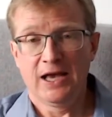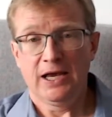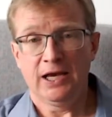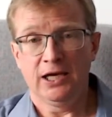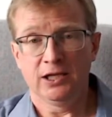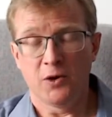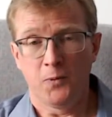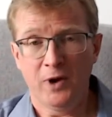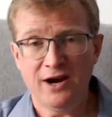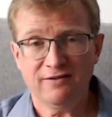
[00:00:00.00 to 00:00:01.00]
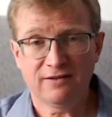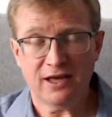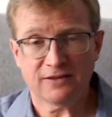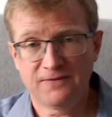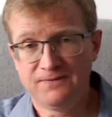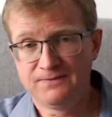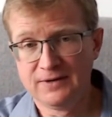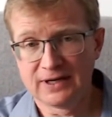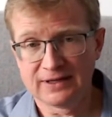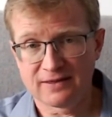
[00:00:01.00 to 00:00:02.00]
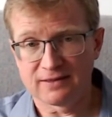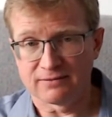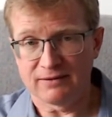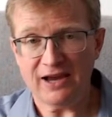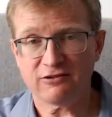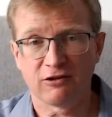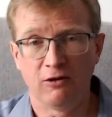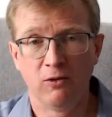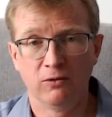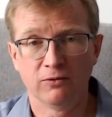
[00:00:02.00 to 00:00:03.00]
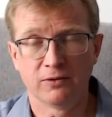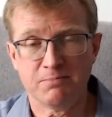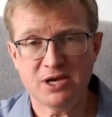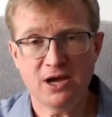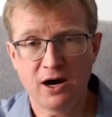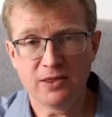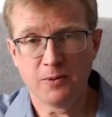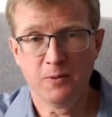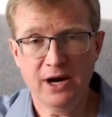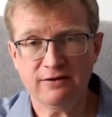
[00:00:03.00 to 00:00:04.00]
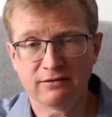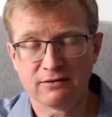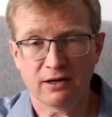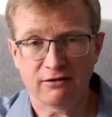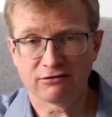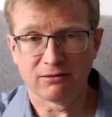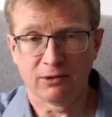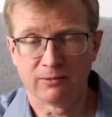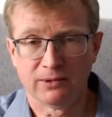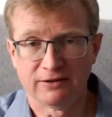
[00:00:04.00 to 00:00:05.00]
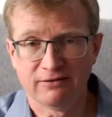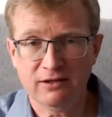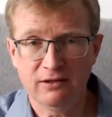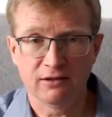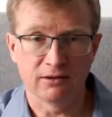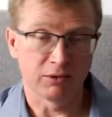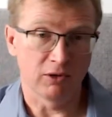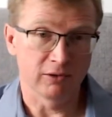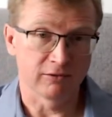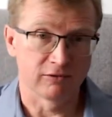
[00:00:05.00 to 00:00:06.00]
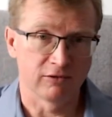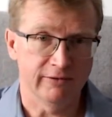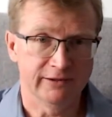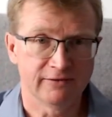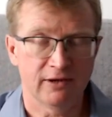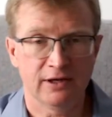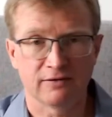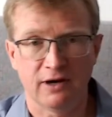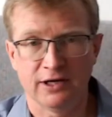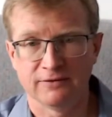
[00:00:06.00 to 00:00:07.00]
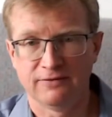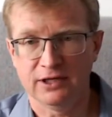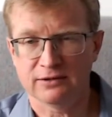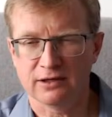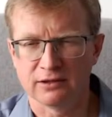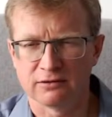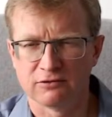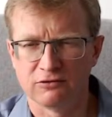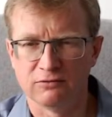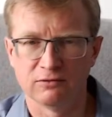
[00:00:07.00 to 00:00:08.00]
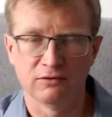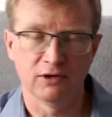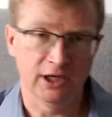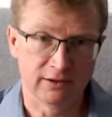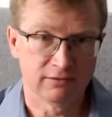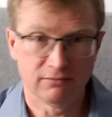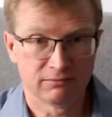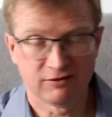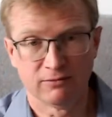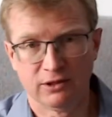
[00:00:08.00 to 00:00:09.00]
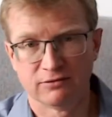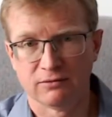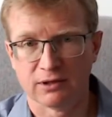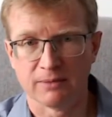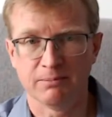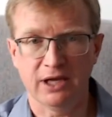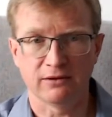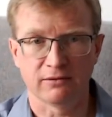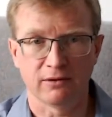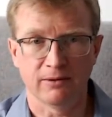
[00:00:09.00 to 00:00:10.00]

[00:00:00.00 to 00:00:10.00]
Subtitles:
And where is that threshold beyond which the customer will see the product or service as unfit and choose and switch to a competitor?